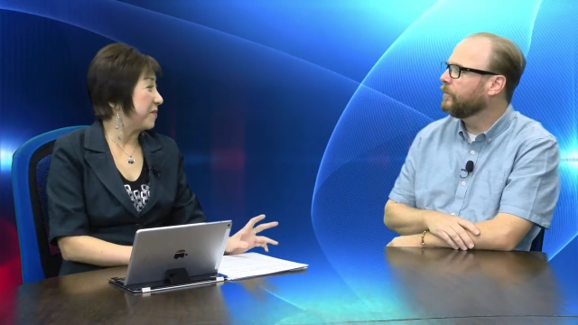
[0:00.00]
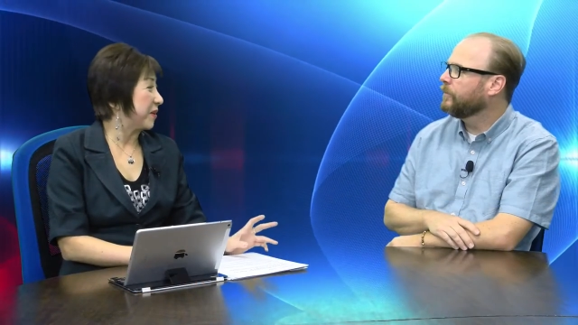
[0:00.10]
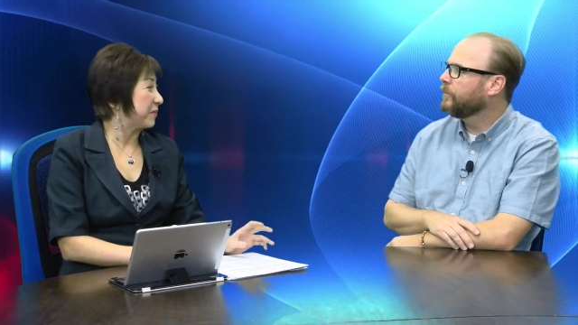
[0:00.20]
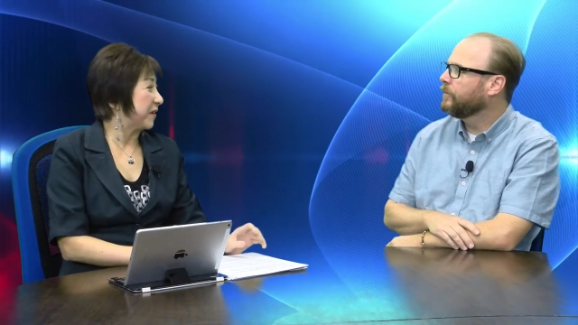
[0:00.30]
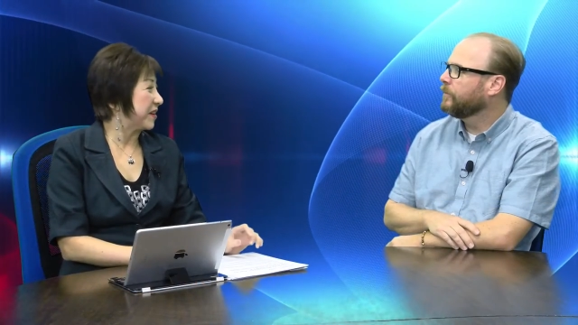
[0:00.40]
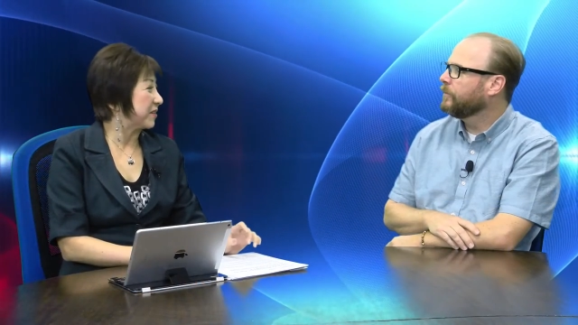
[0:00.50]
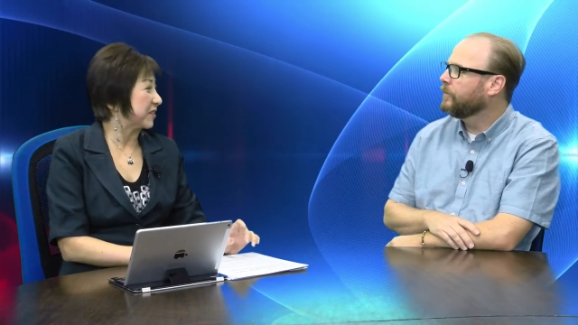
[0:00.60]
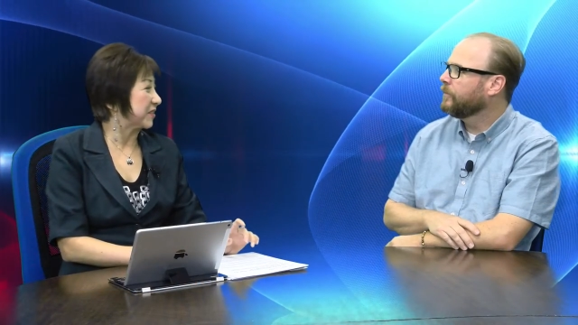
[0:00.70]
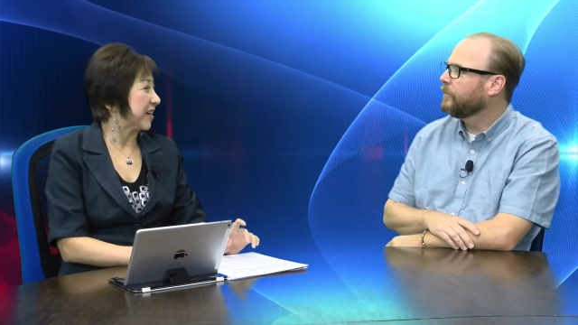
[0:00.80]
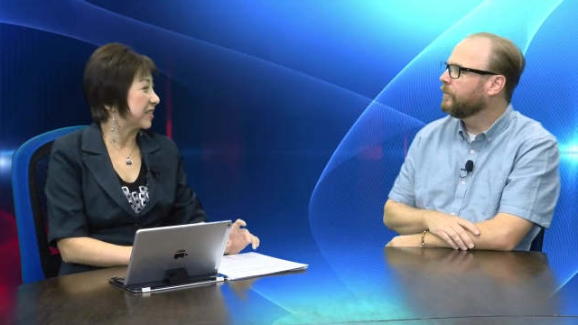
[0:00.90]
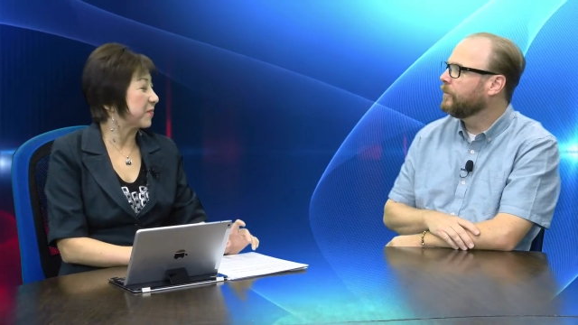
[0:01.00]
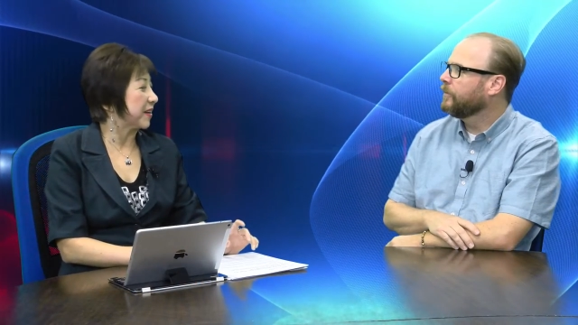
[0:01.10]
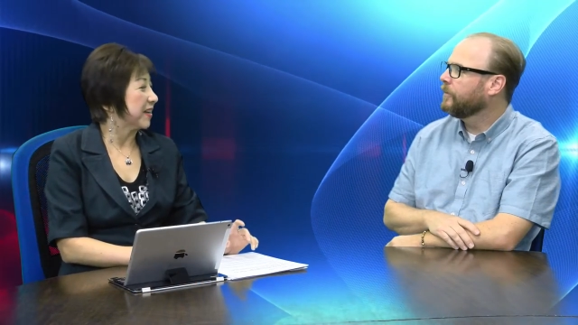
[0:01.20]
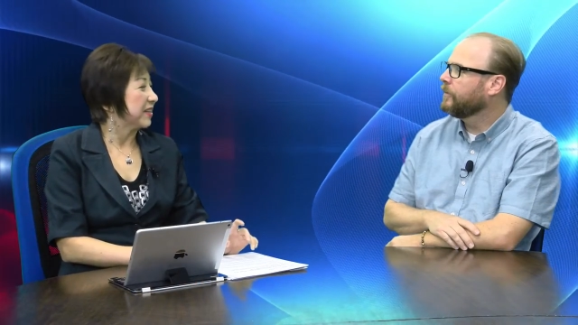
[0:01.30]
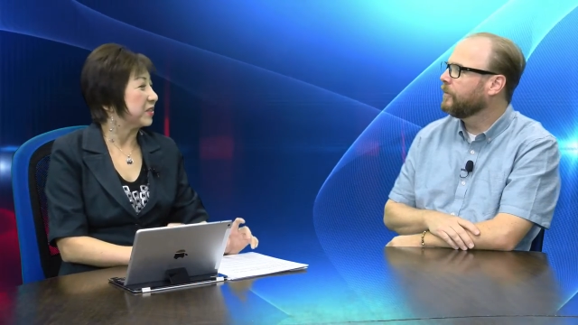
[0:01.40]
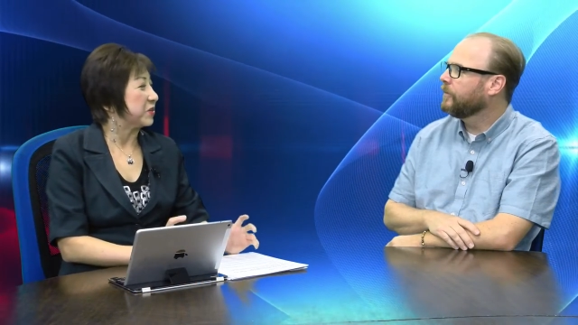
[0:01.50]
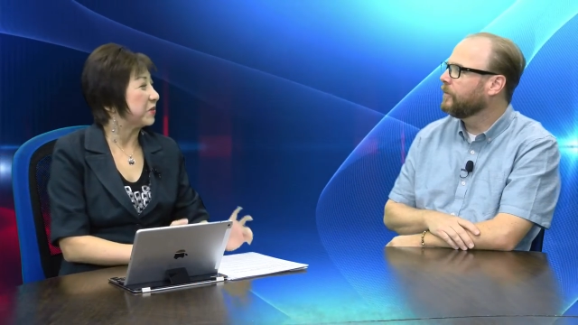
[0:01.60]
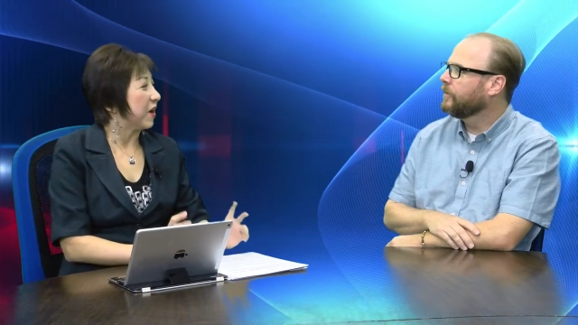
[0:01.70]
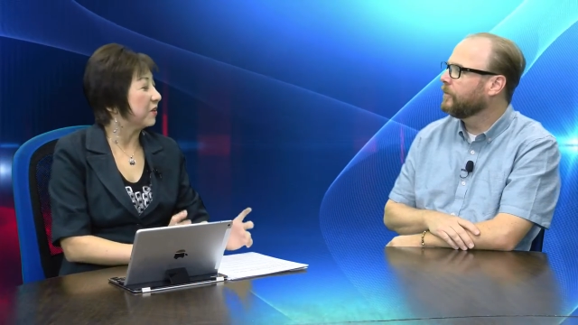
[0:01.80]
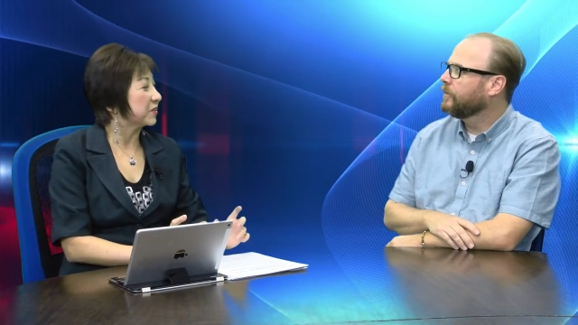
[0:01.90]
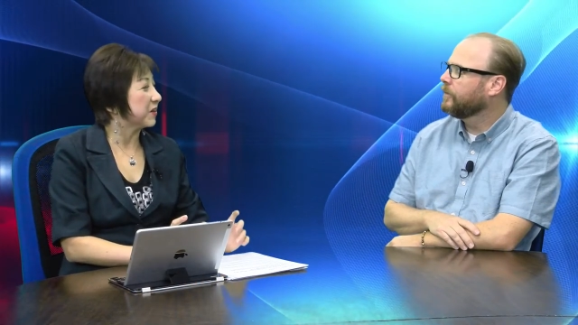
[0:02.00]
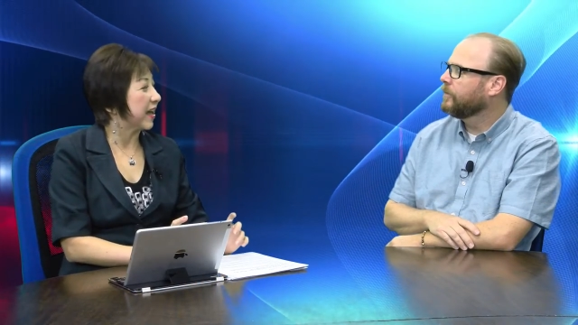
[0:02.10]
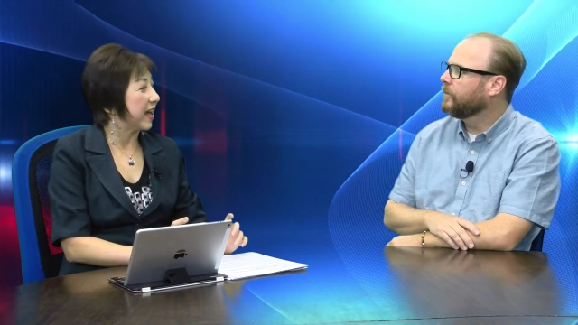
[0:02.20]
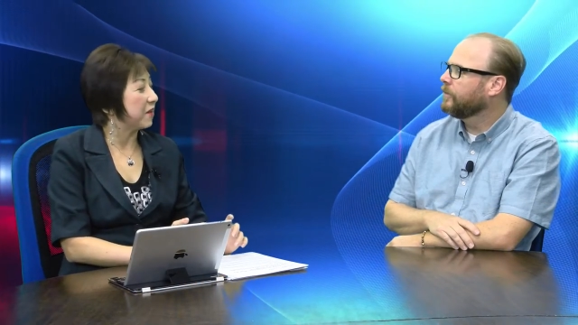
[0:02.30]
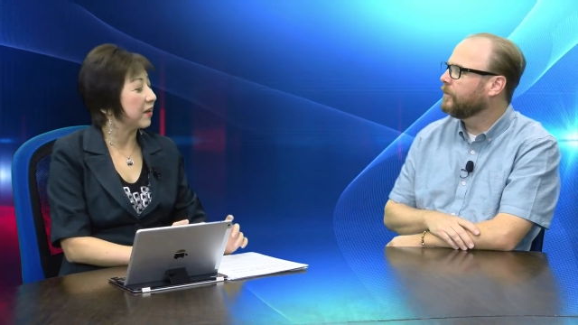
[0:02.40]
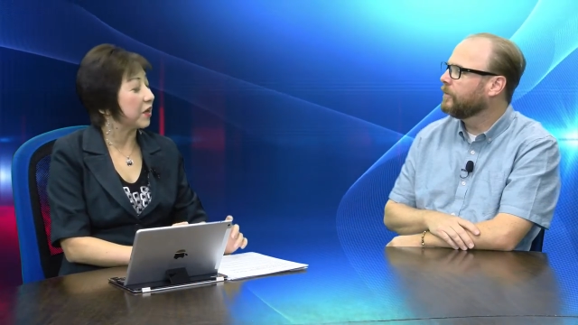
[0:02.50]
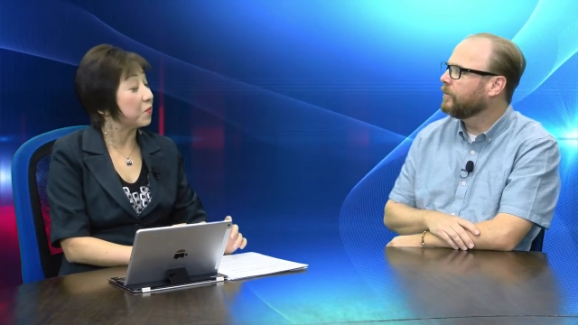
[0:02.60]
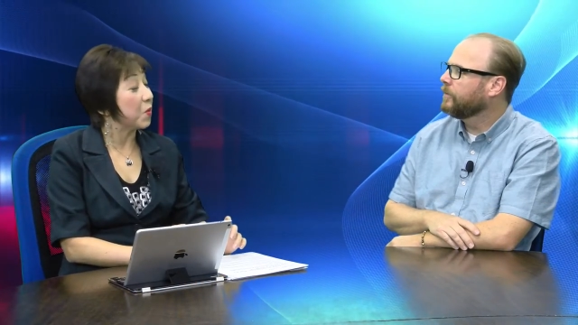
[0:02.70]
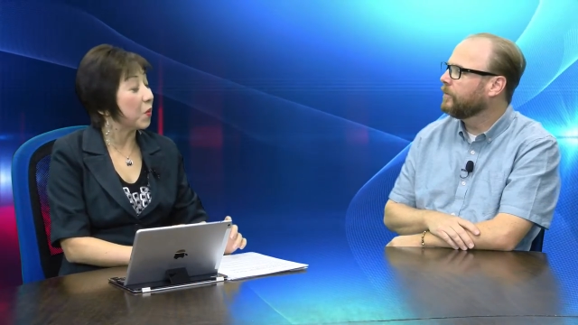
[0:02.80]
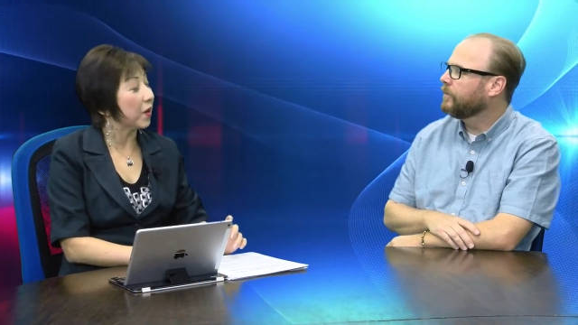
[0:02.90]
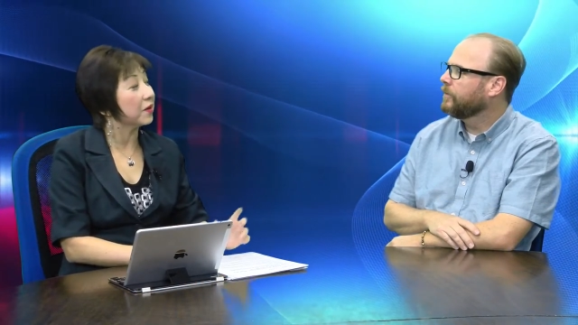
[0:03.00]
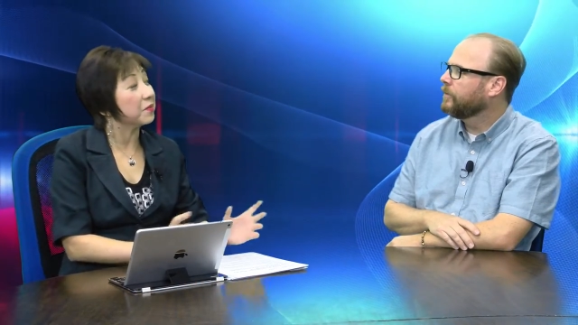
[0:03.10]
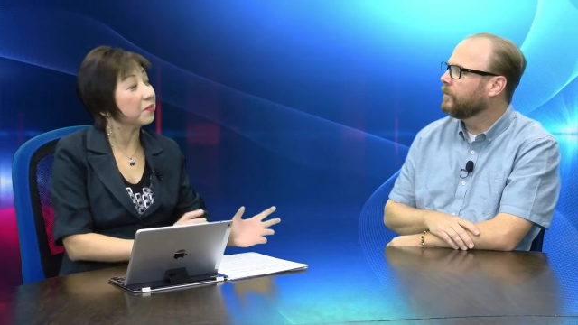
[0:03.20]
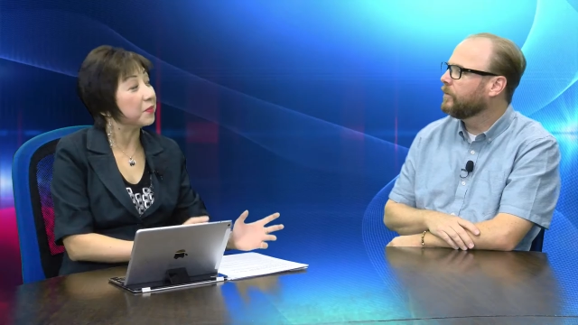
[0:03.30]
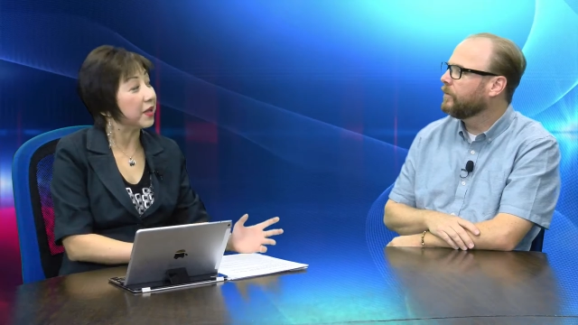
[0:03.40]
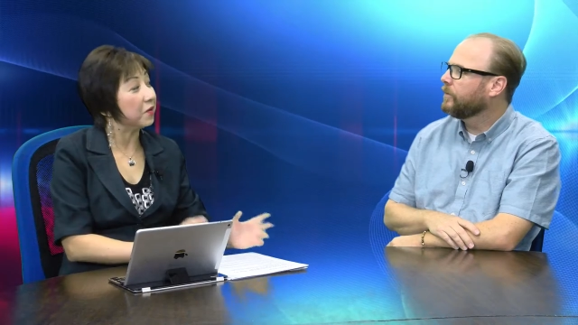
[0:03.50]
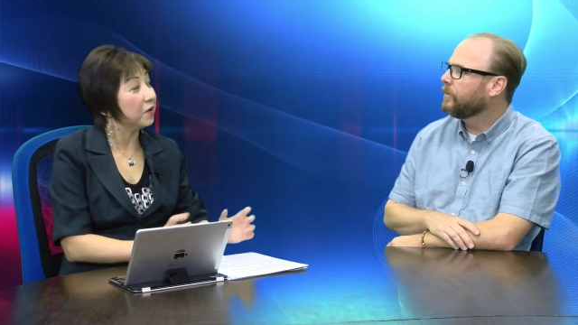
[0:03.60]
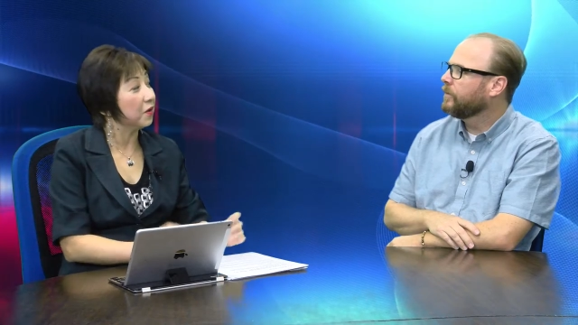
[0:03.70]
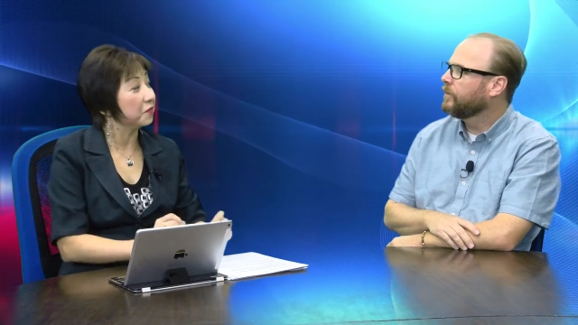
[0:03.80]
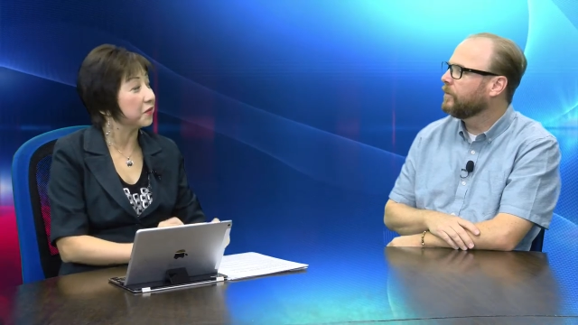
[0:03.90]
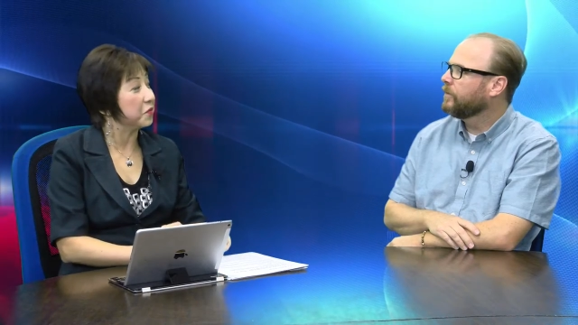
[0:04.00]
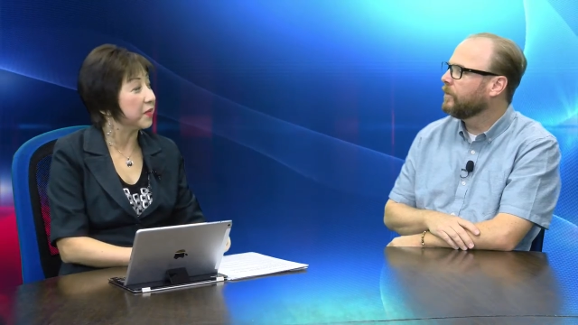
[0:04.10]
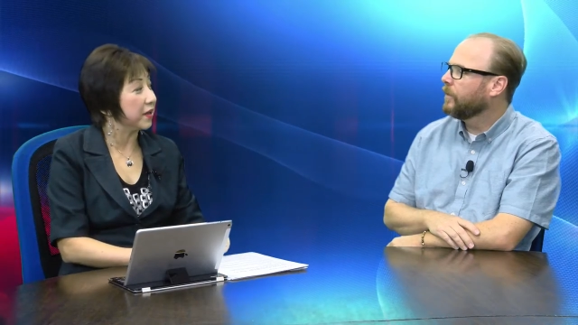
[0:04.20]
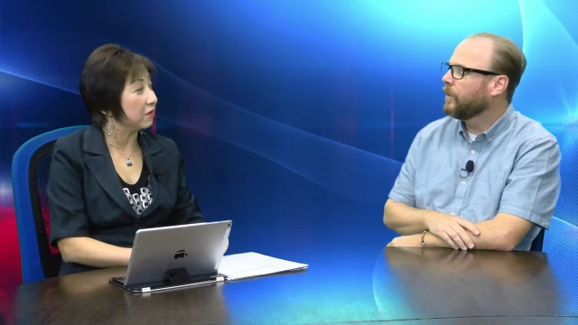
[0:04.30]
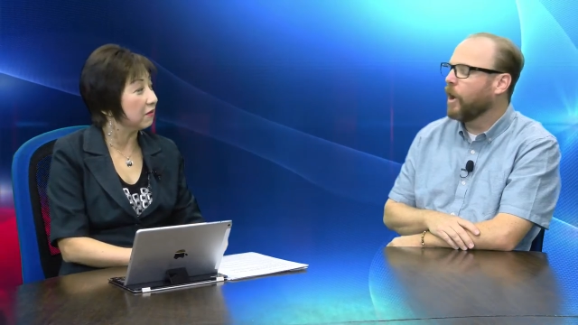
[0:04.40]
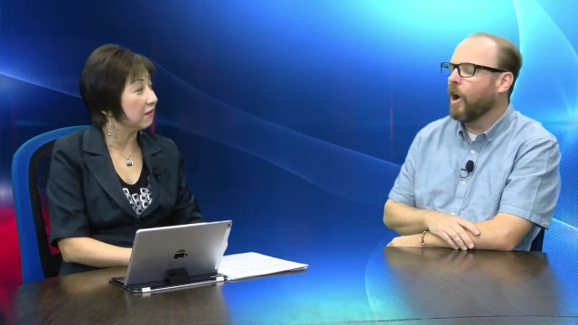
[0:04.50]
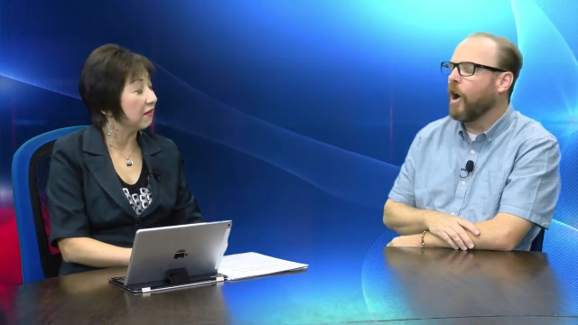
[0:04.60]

Speaker 1: might be a funny question to ask, but do you also have like more male or female?